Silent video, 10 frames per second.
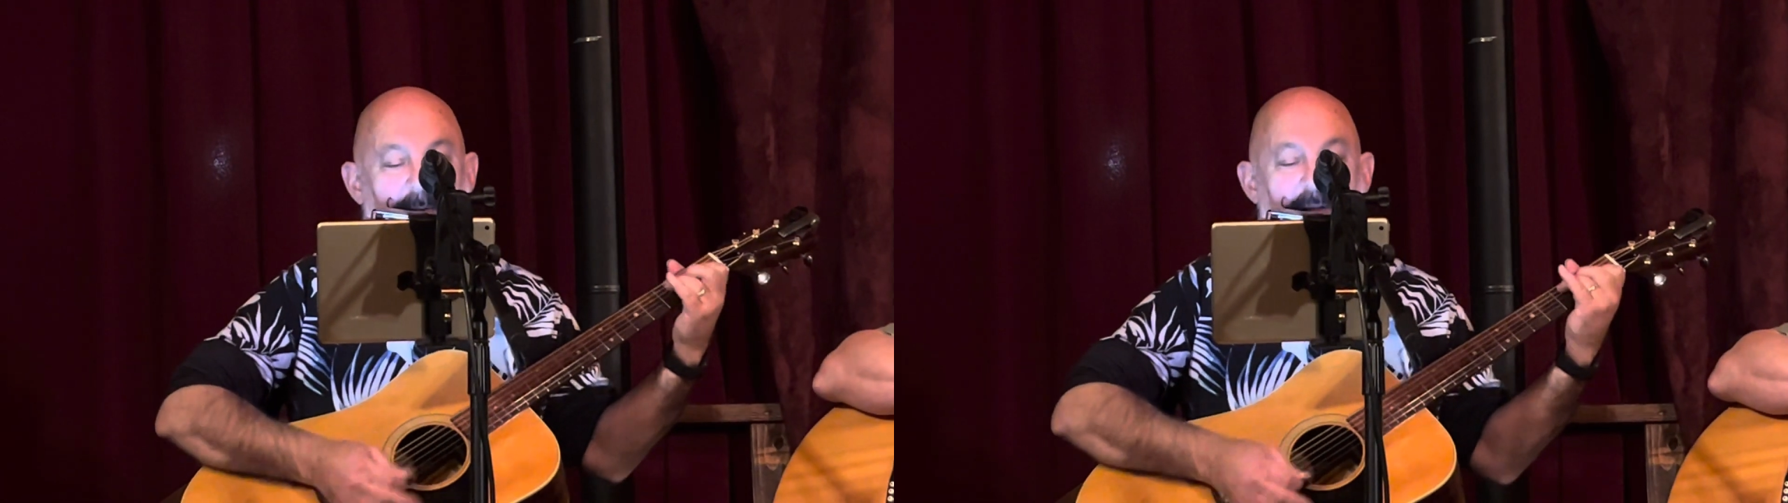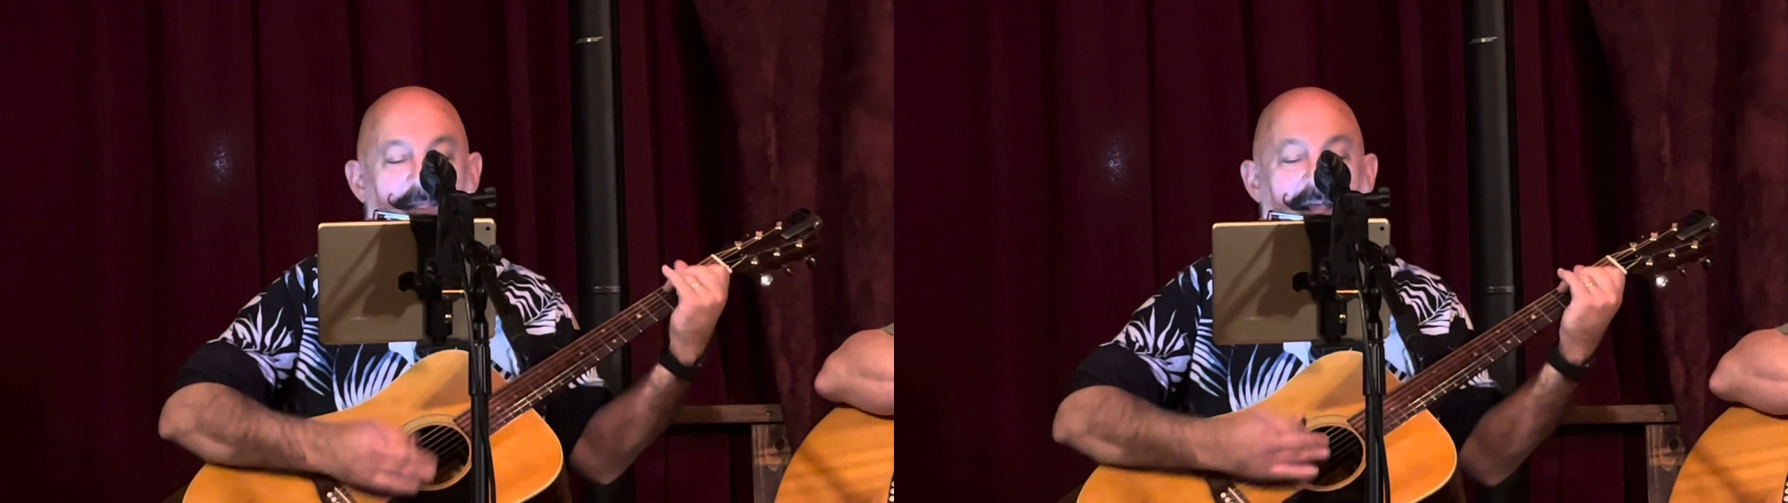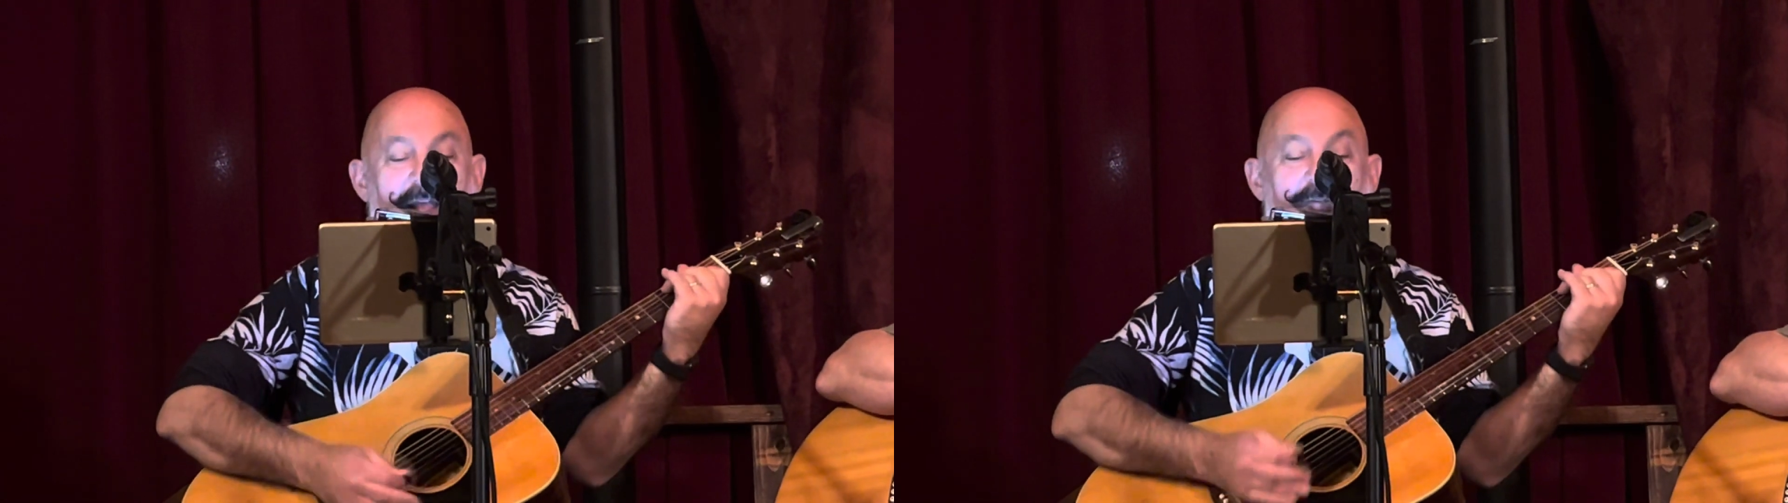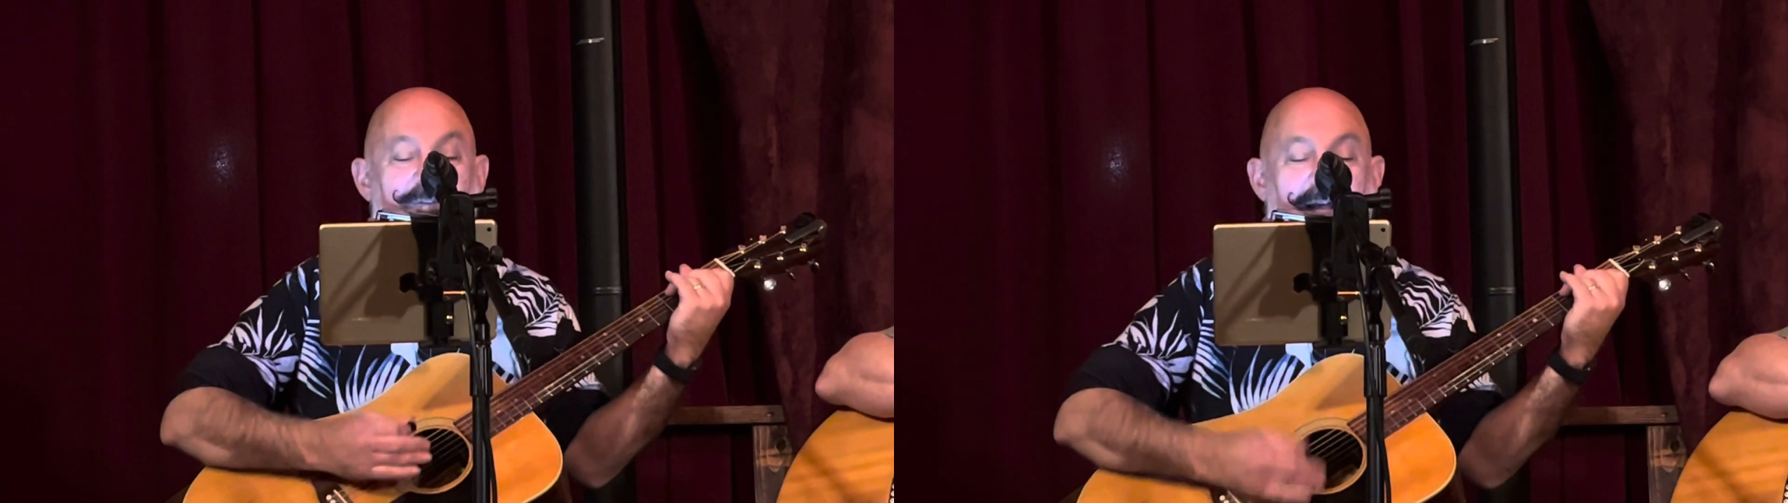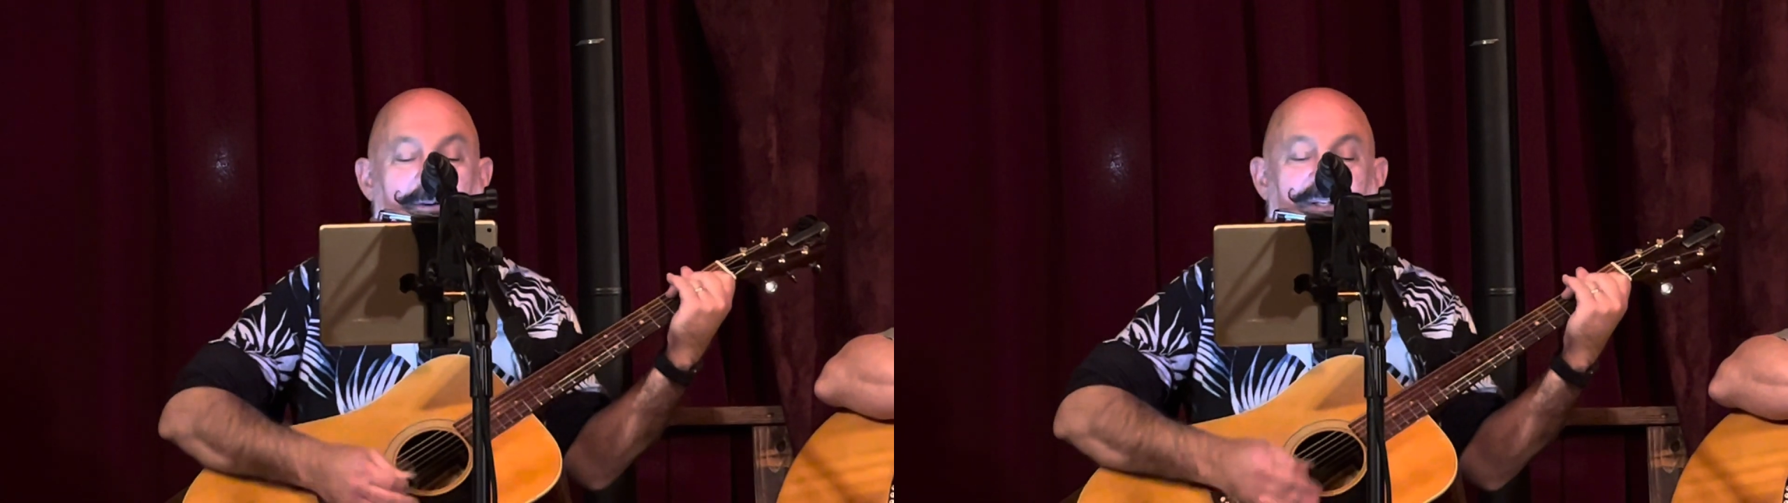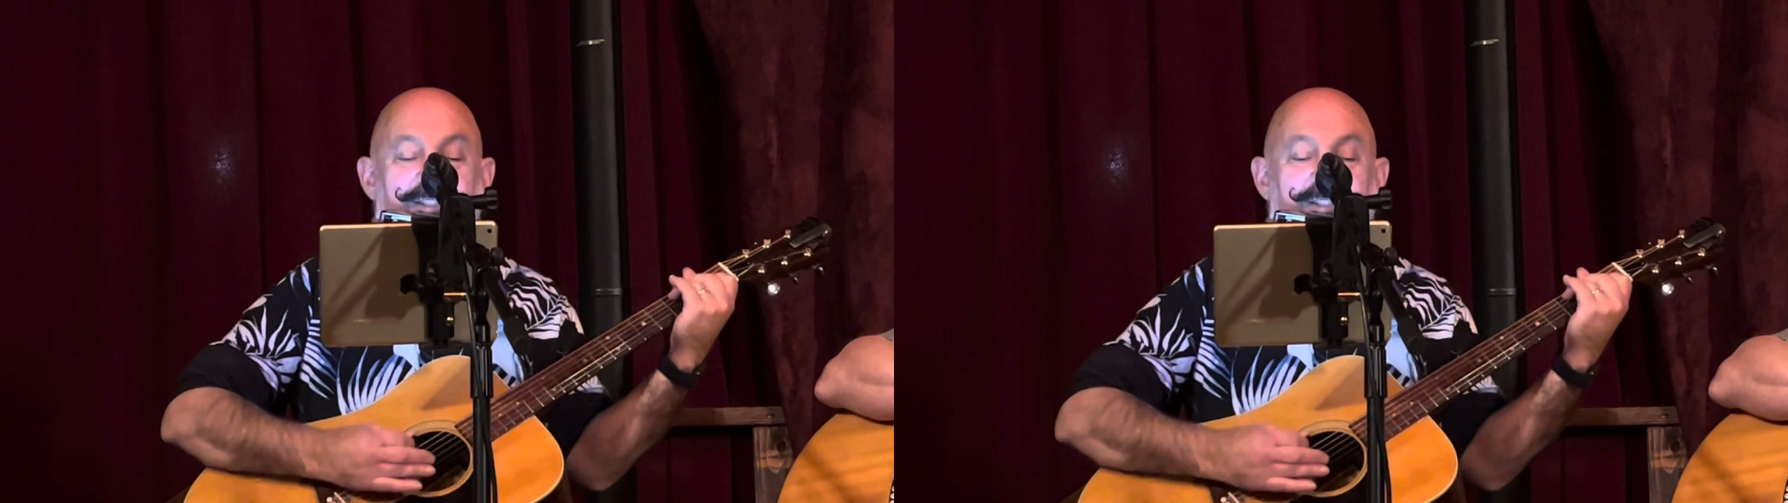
Well, they found a